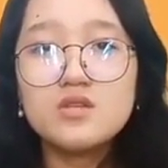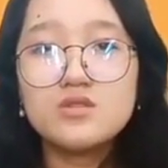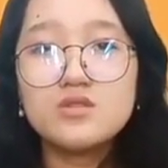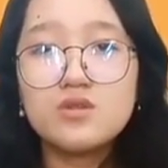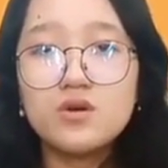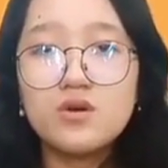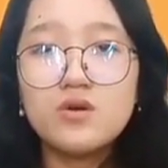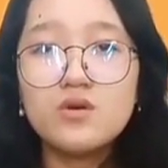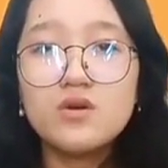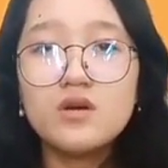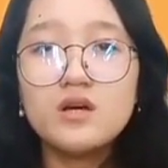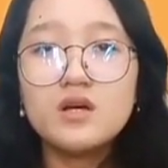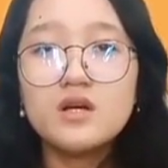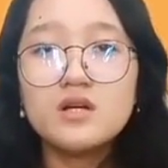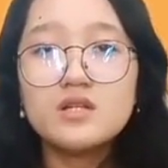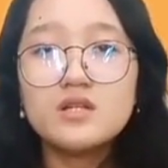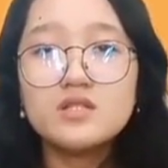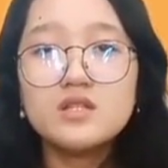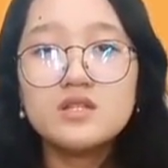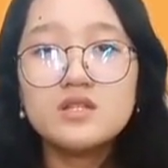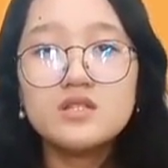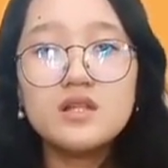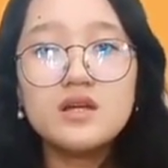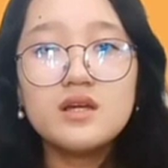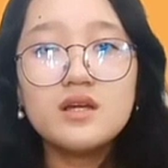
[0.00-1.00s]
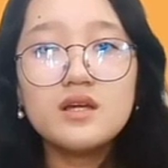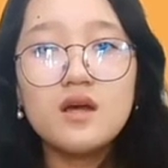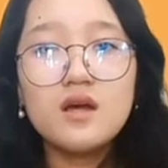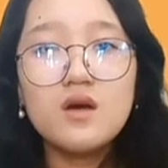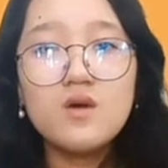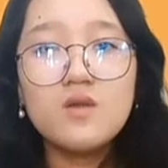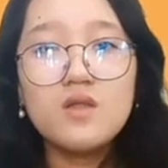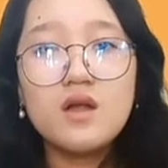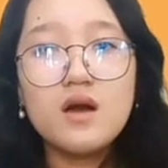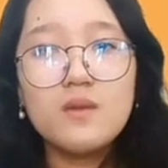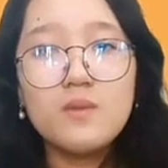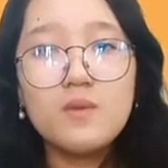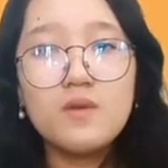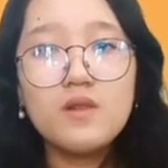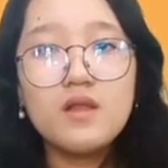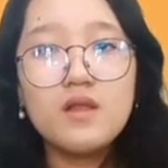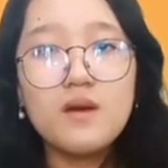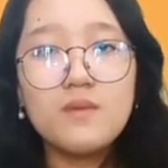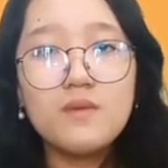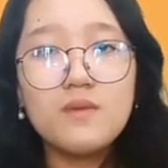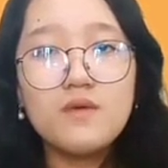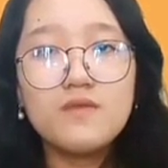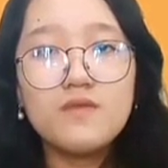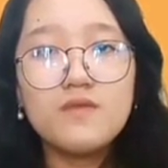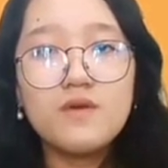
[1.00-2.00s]
So, just like how
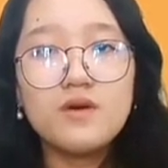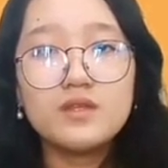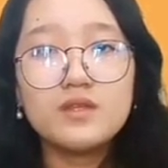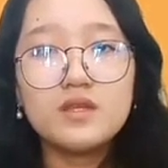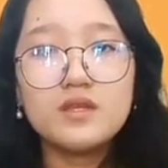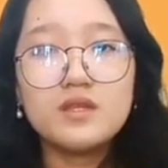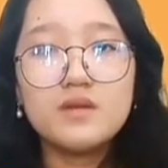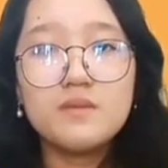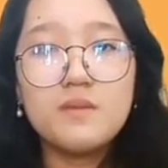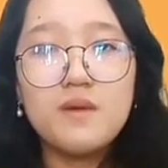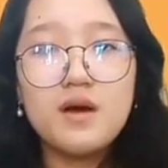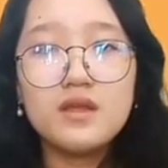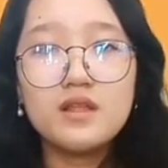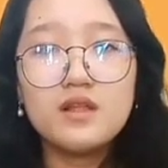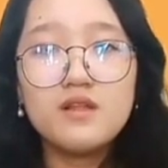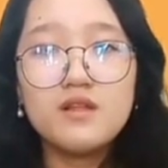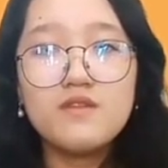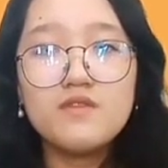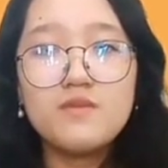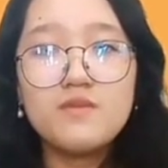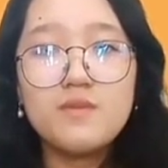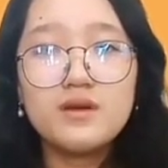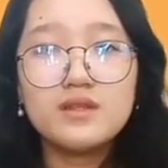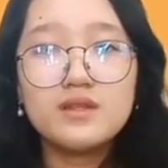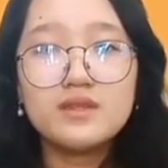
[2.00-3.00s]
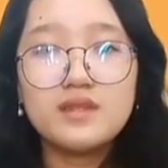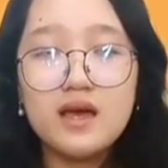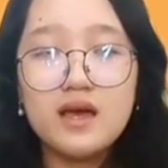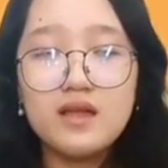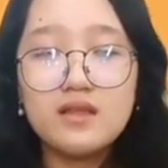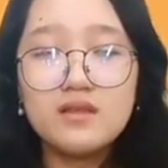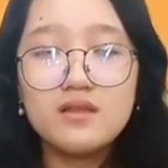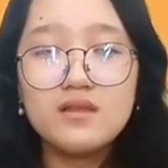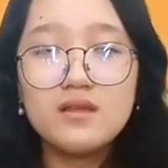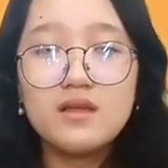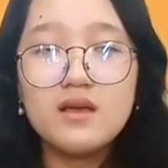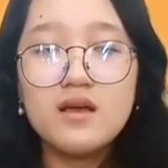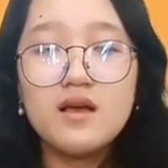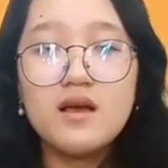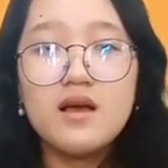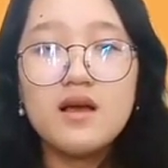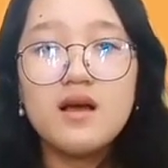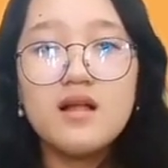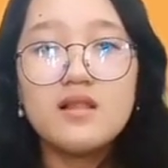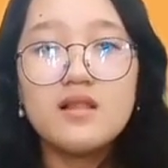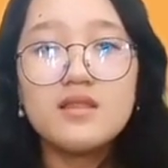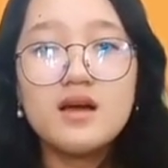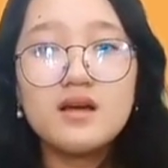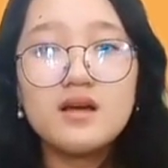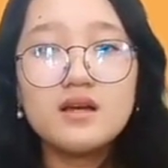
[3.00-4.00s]
Lapu-Lapu fought in the Battle of Mactan,
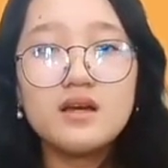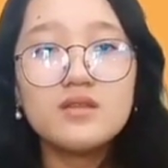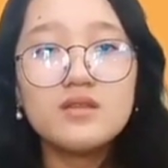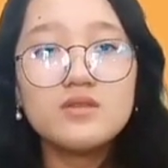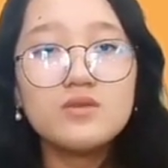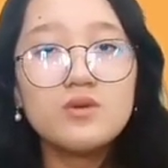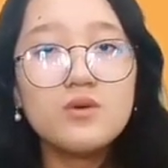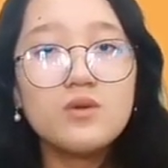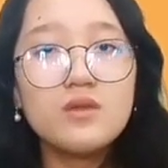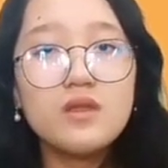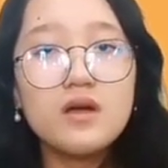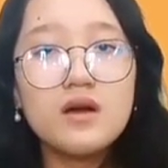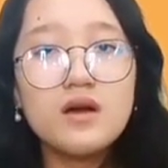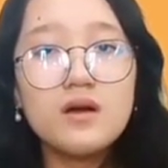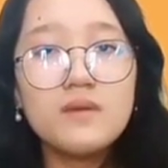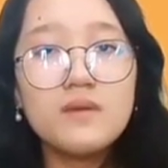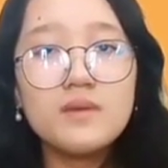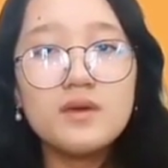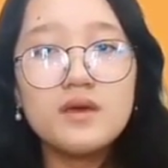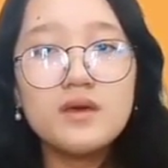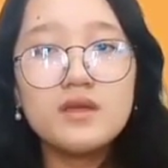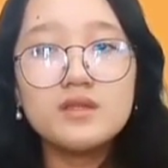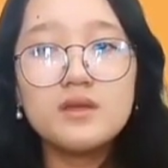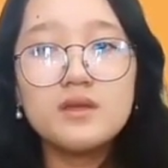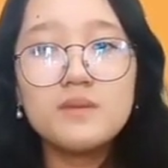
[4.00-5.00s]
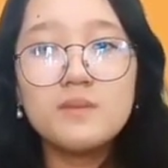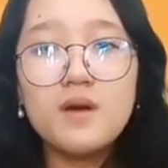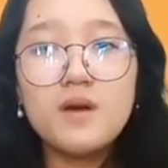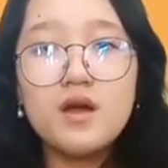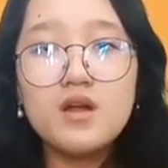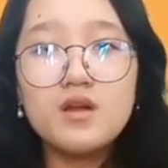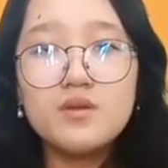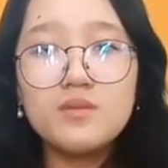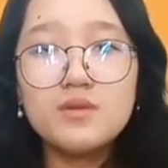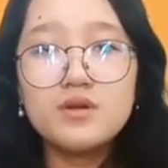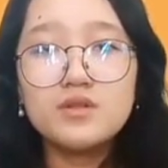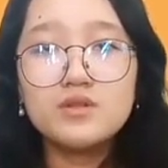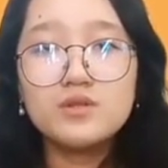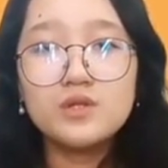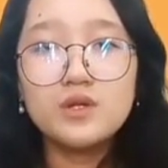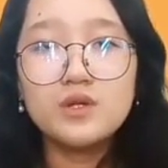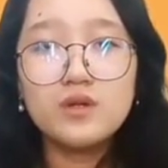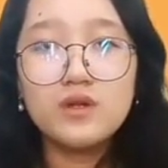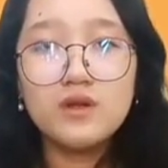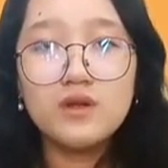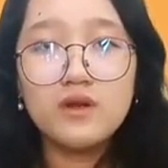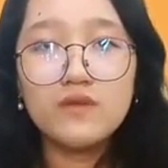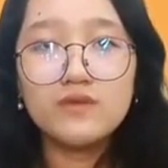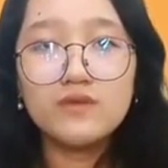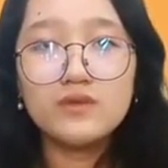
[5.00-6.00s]
Lakandula being the paramount
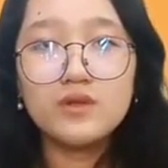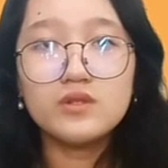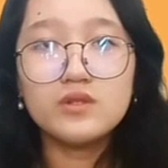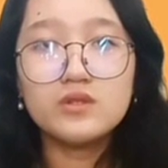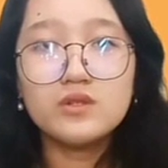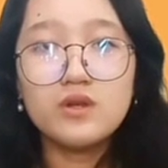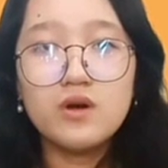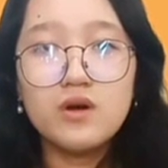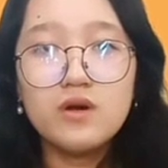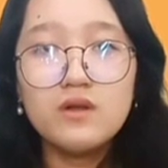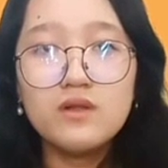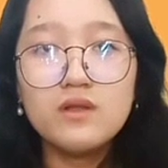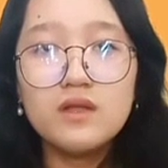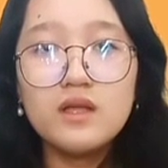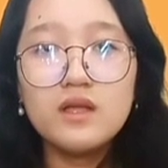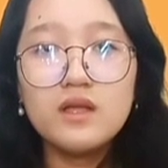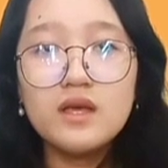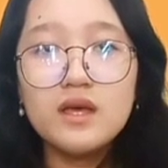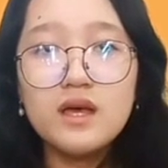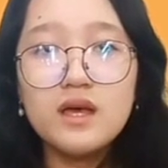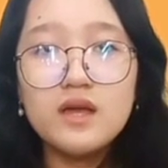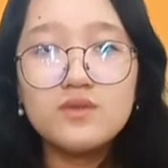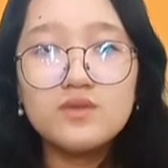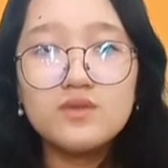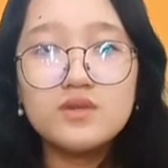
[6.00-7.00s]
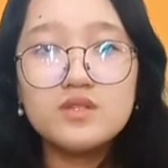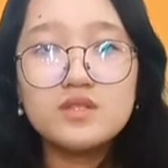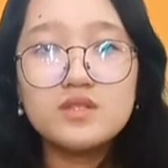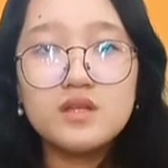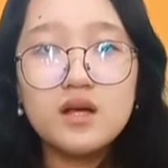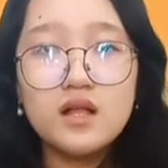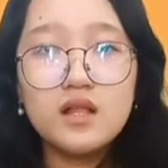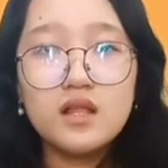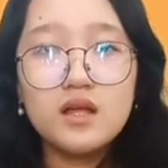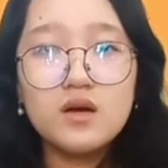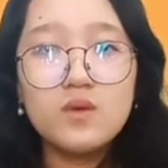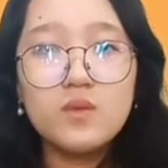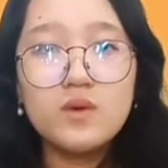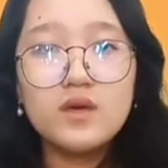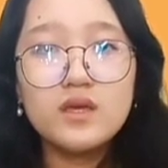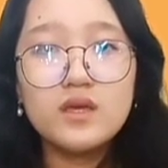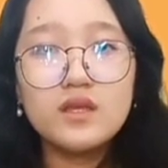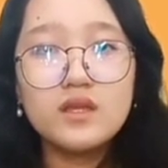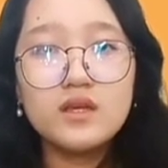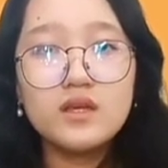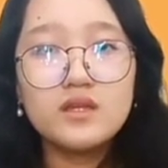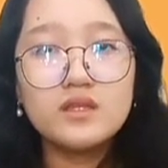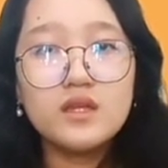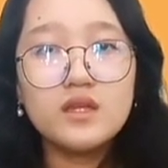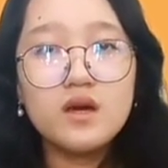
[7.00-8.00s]
ruler of Tondo, and Rizal
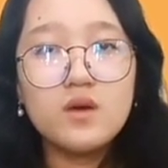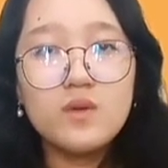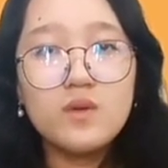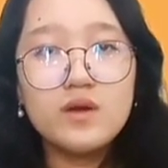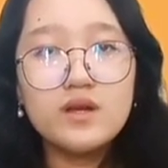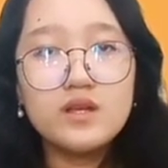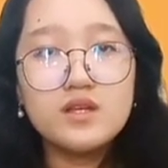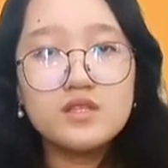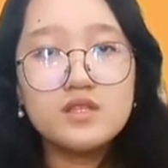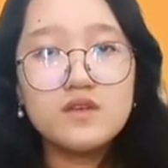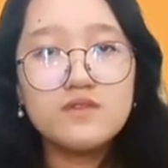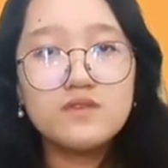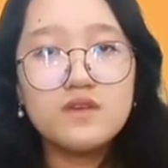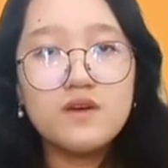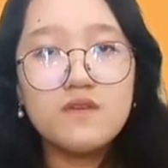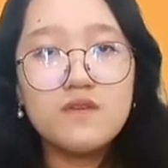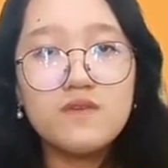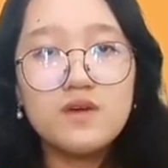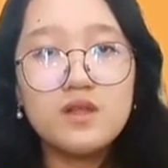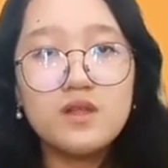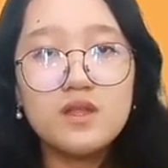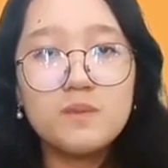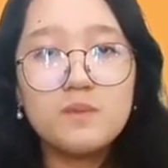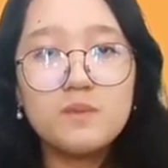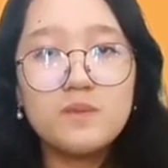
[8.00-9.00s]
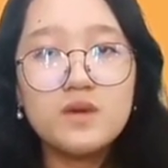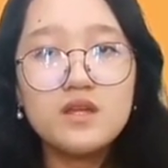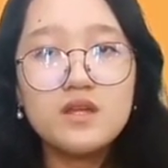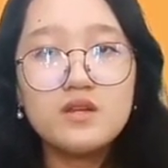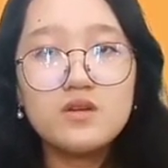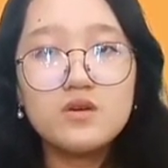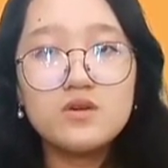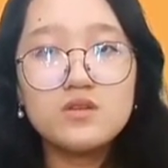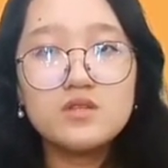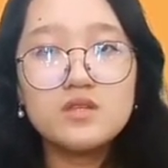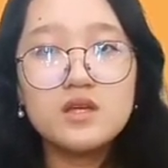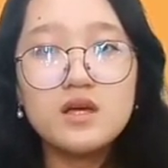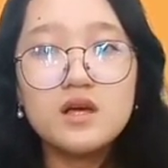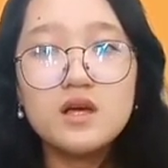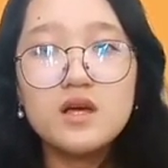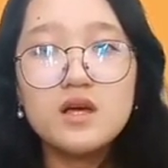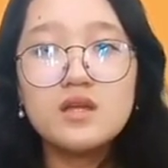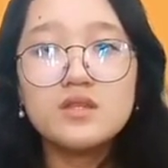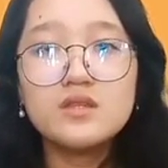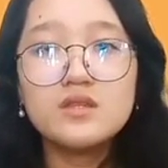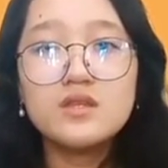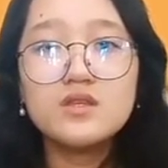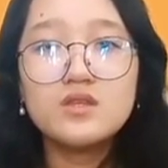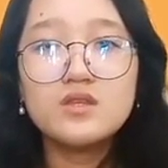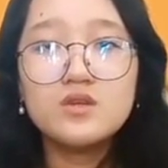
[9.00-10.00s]
awakening the awareness of the Filipinos,
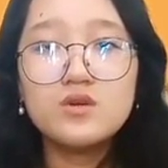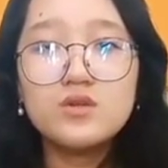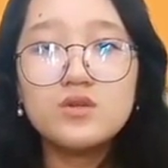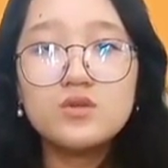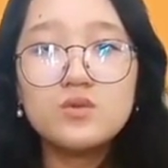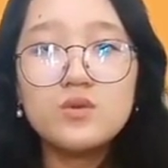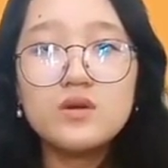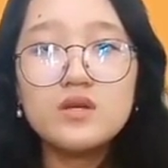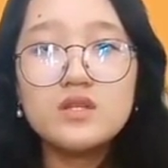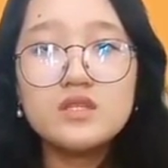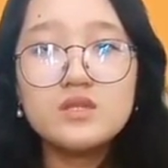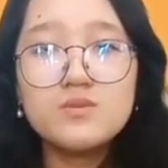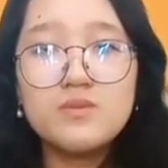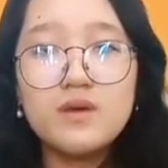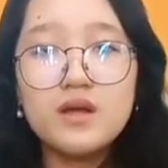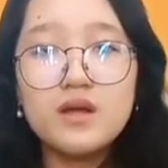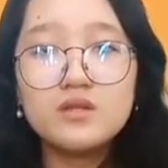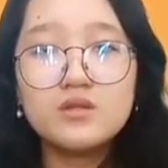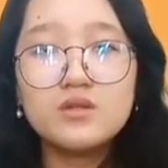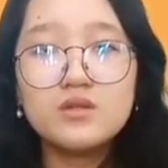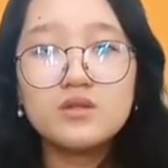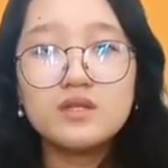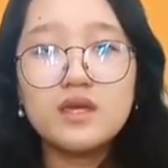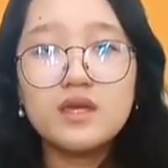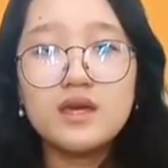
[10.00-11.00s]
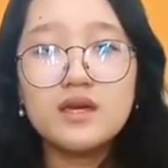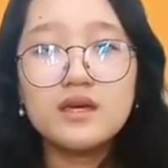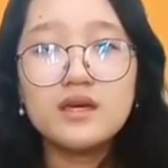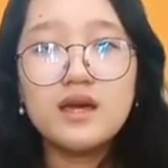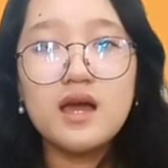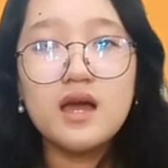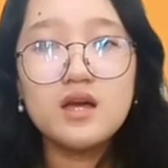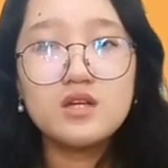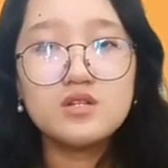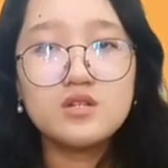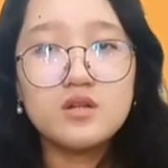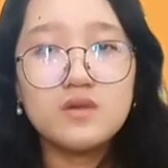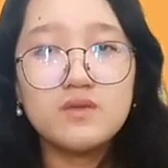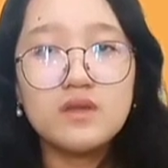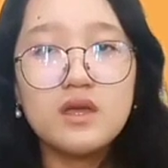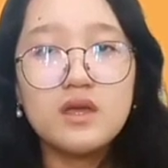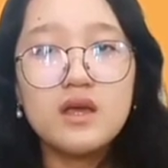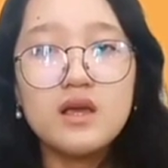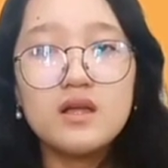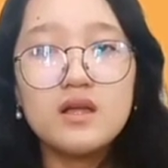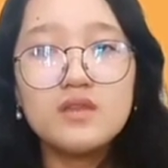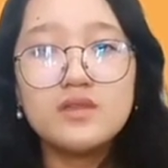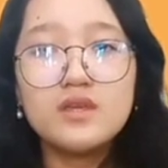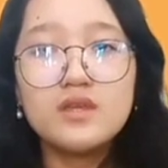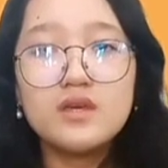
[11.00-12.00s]
the youth were inspired to take action.
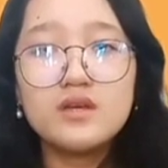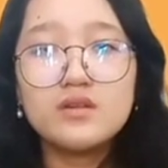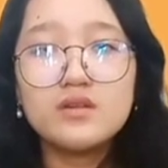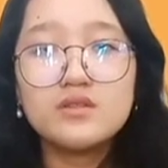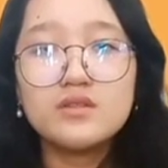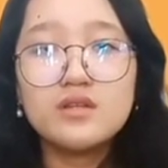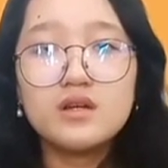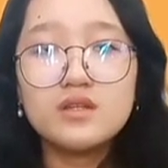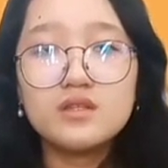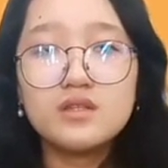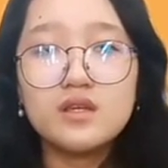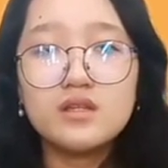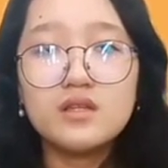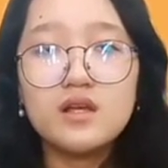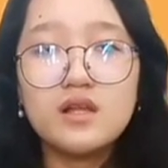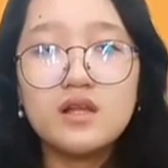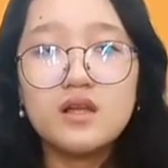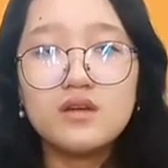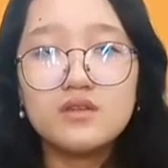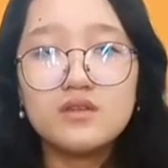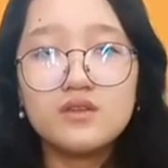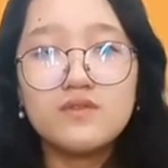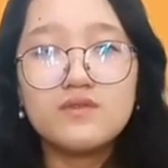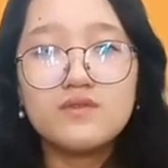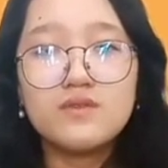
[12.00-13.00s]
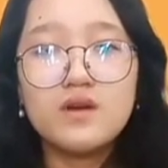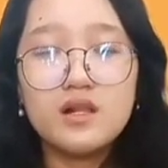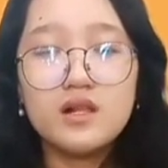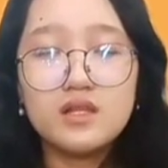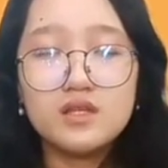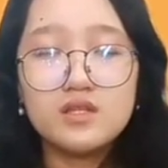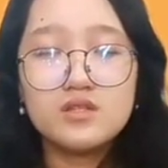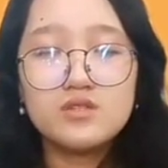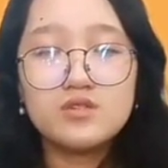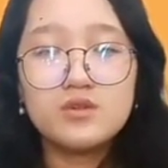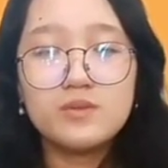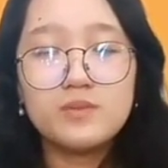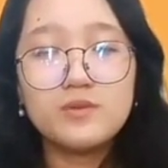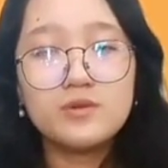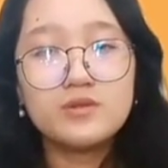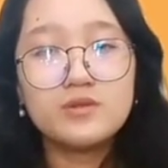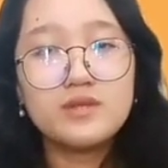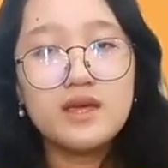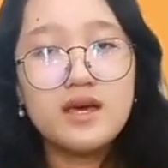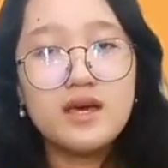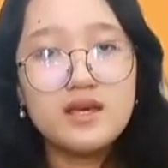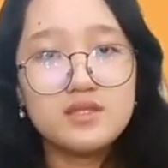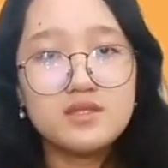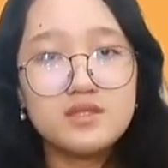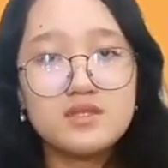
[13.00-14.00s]
They conducted a lot of rallies to
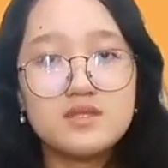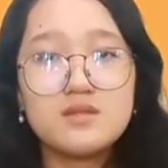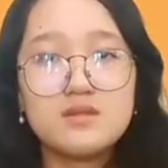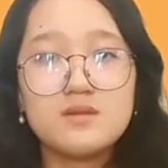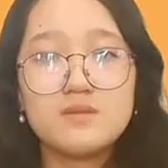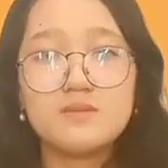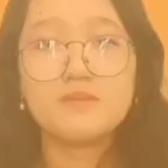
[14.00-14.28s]
protest.